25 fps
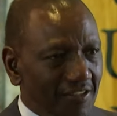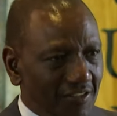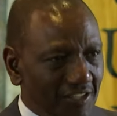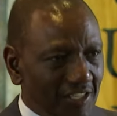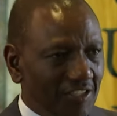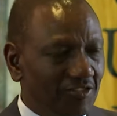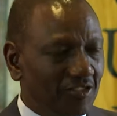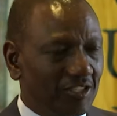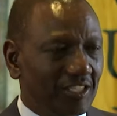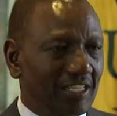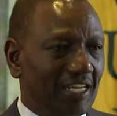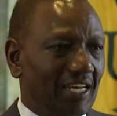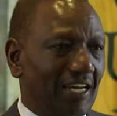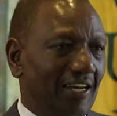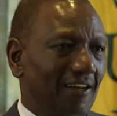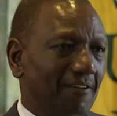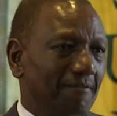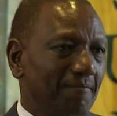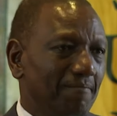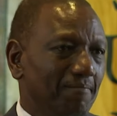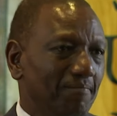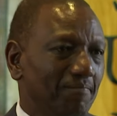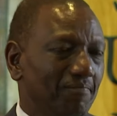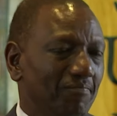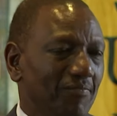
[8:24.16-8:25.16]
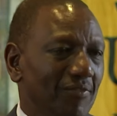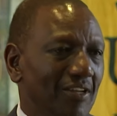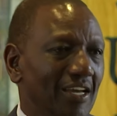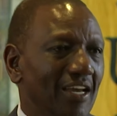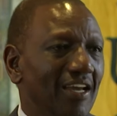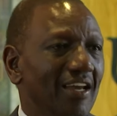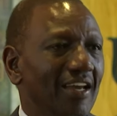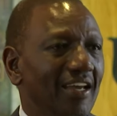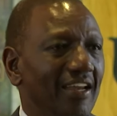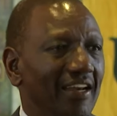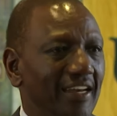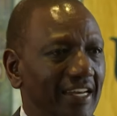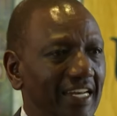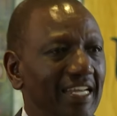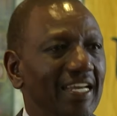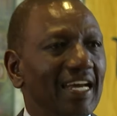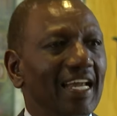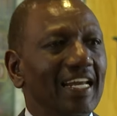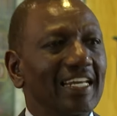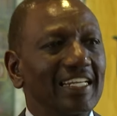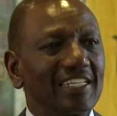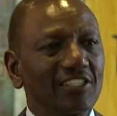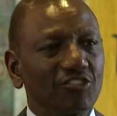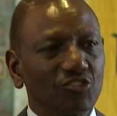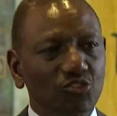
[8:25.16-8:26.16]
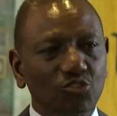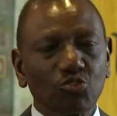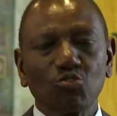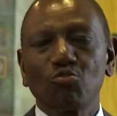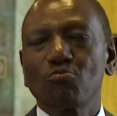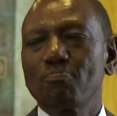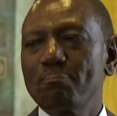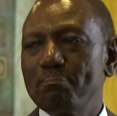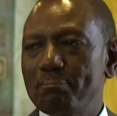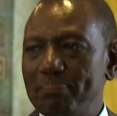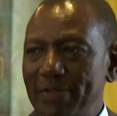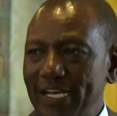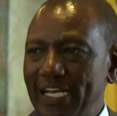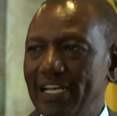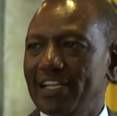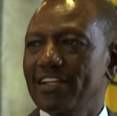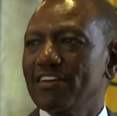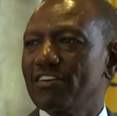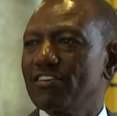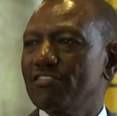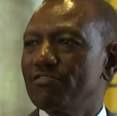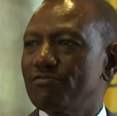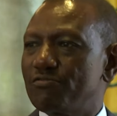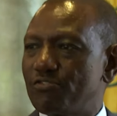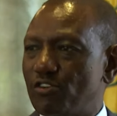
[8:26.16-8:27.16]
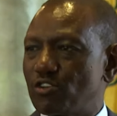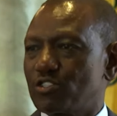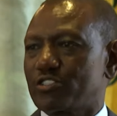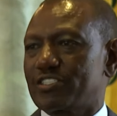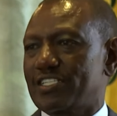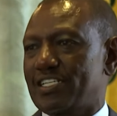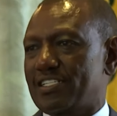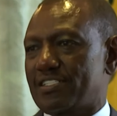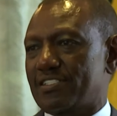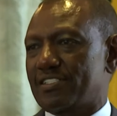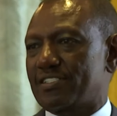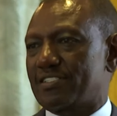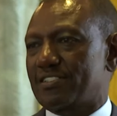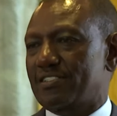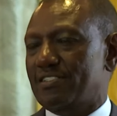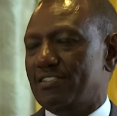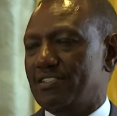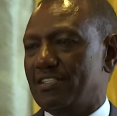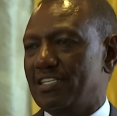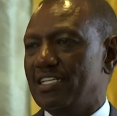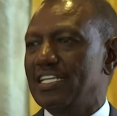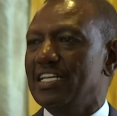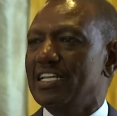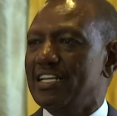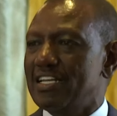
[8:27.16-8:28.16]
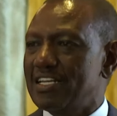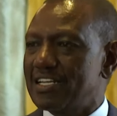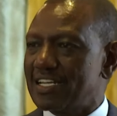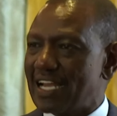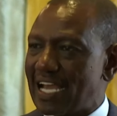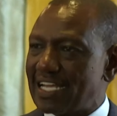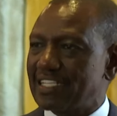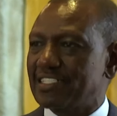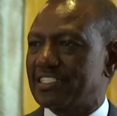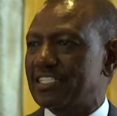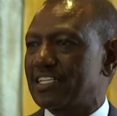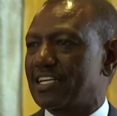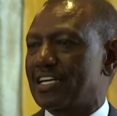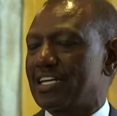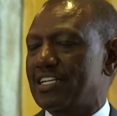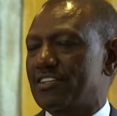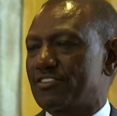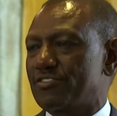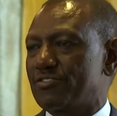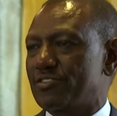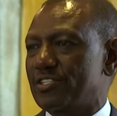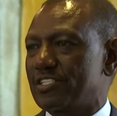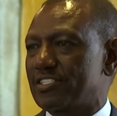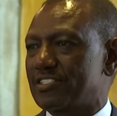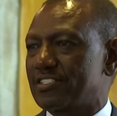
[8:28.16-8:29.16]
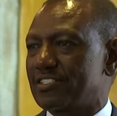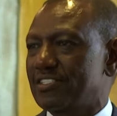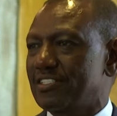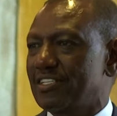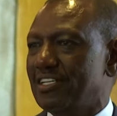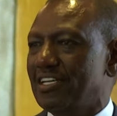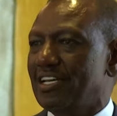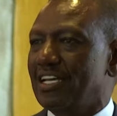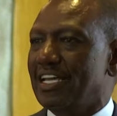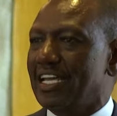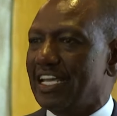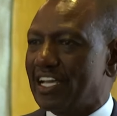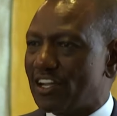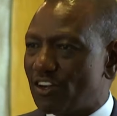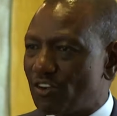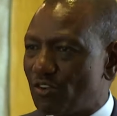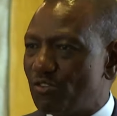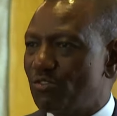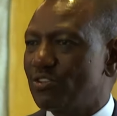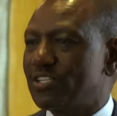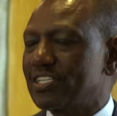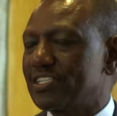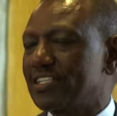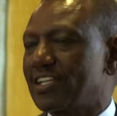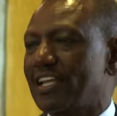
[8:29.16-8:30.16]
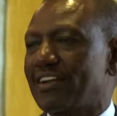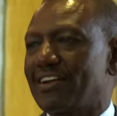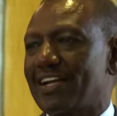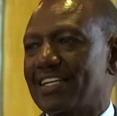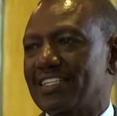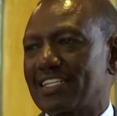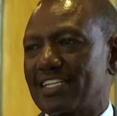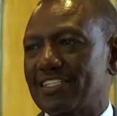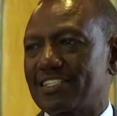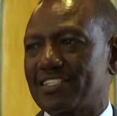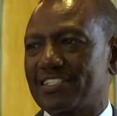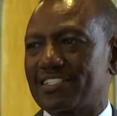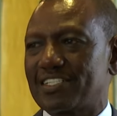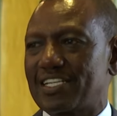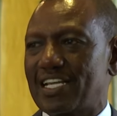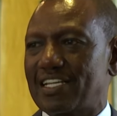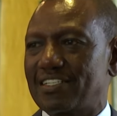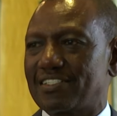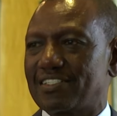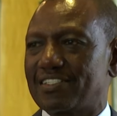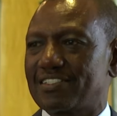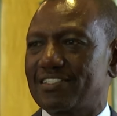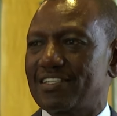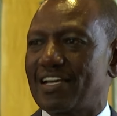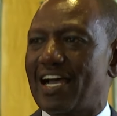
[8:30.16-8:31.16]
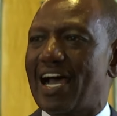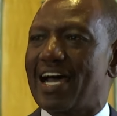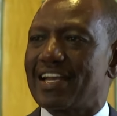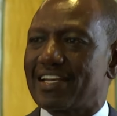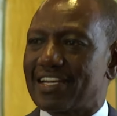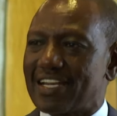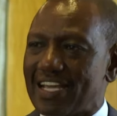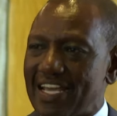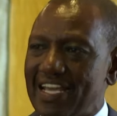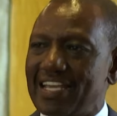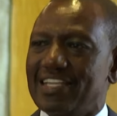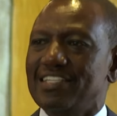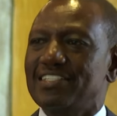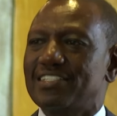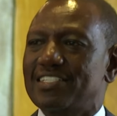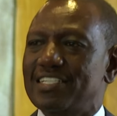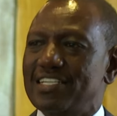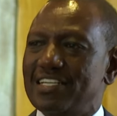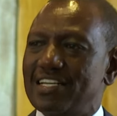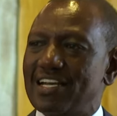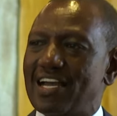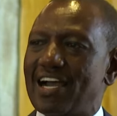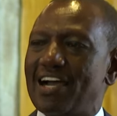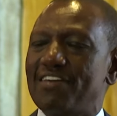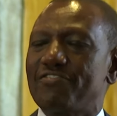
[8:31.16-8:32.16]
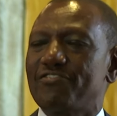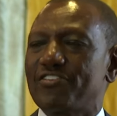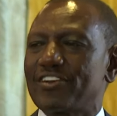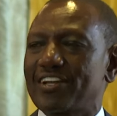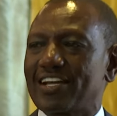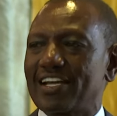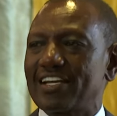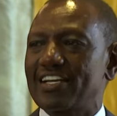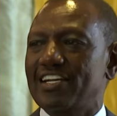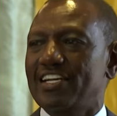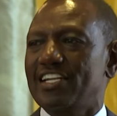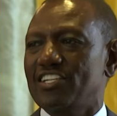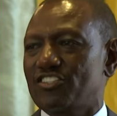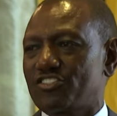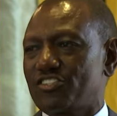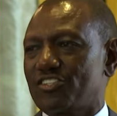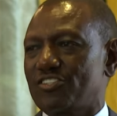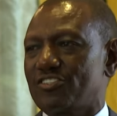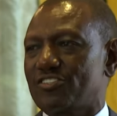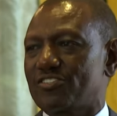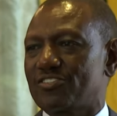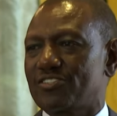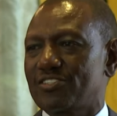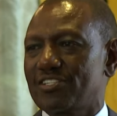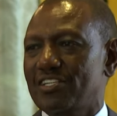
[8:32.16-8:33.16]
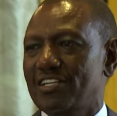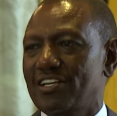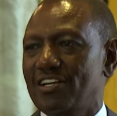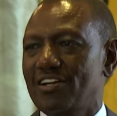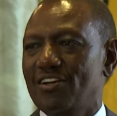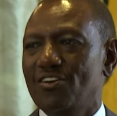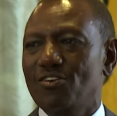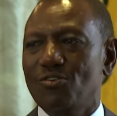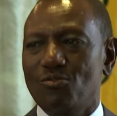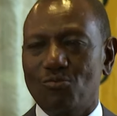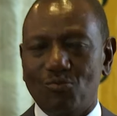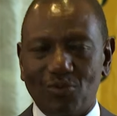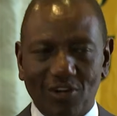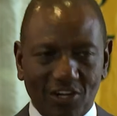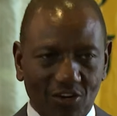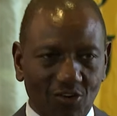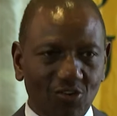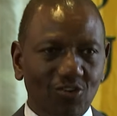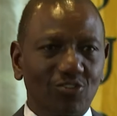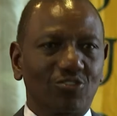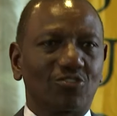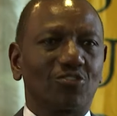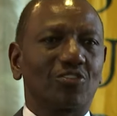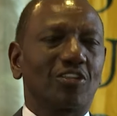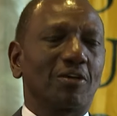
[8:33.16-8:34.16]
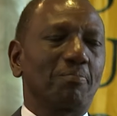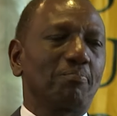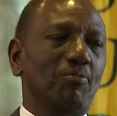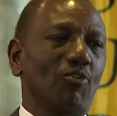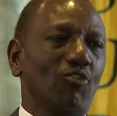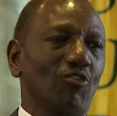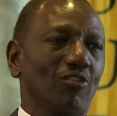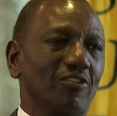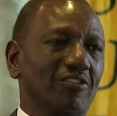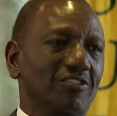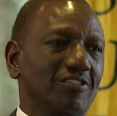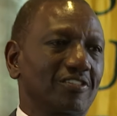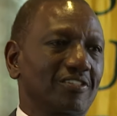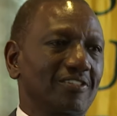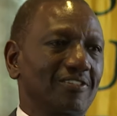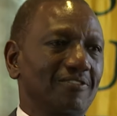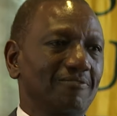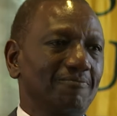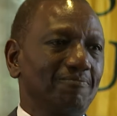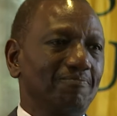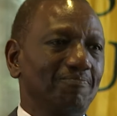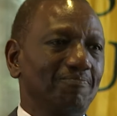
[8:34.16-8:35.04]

This year, nearly 2 billion voters in 90 countries, including the United States and 18 African nations, will go to the polls.